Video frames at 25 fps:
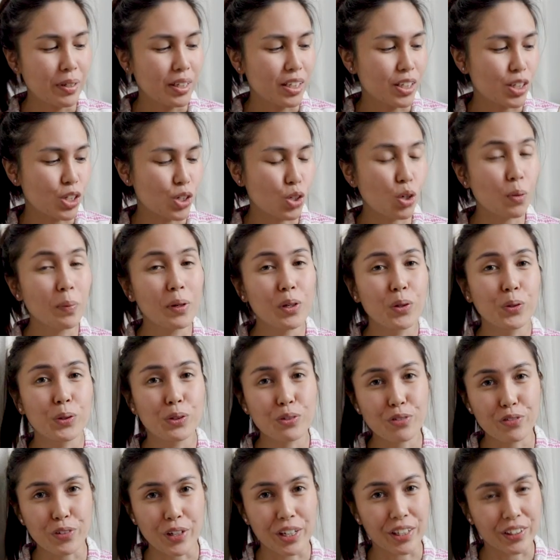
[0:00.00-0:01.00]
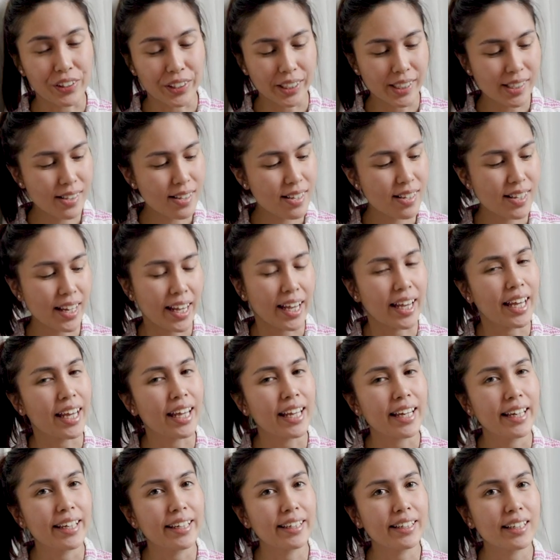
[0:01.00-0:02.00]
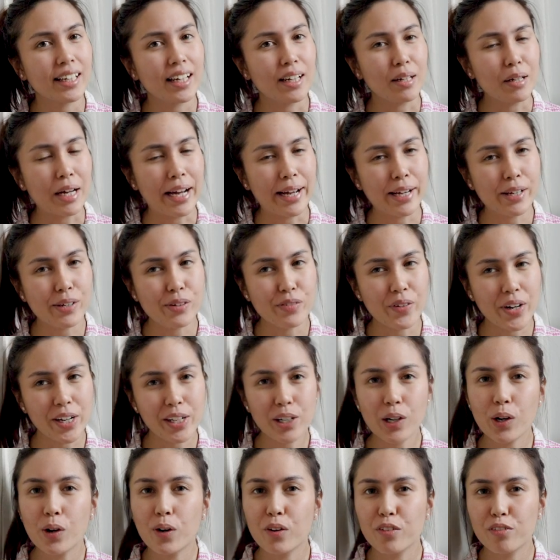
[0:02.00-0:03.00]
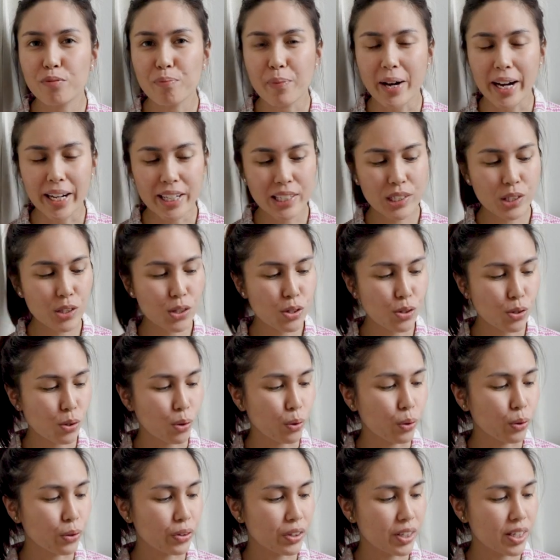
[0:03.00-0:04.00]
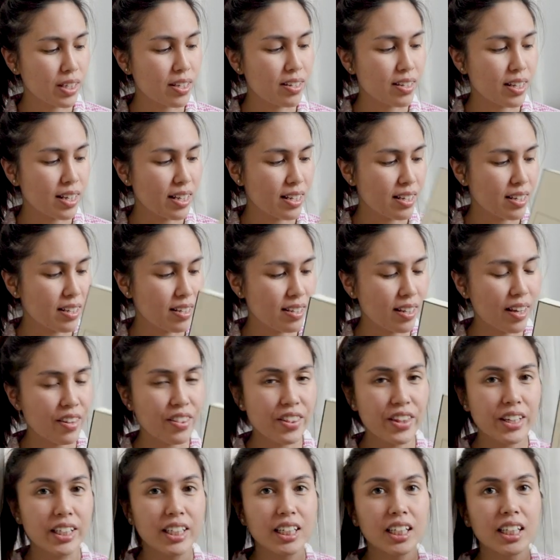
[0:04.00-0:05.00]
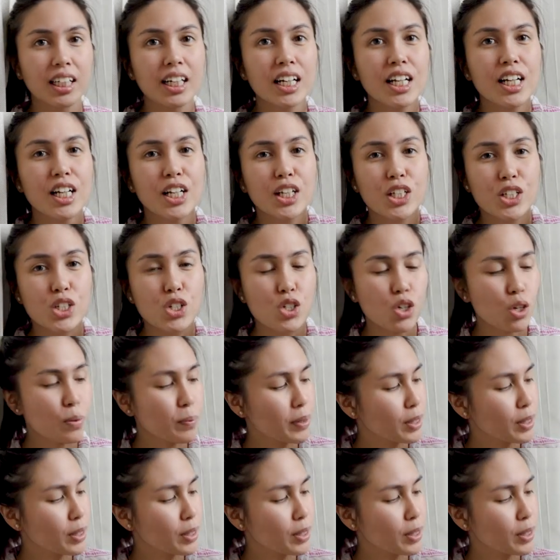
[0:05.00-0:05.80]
a Jo Malone fragrance and I ran out of mine so this is the Jo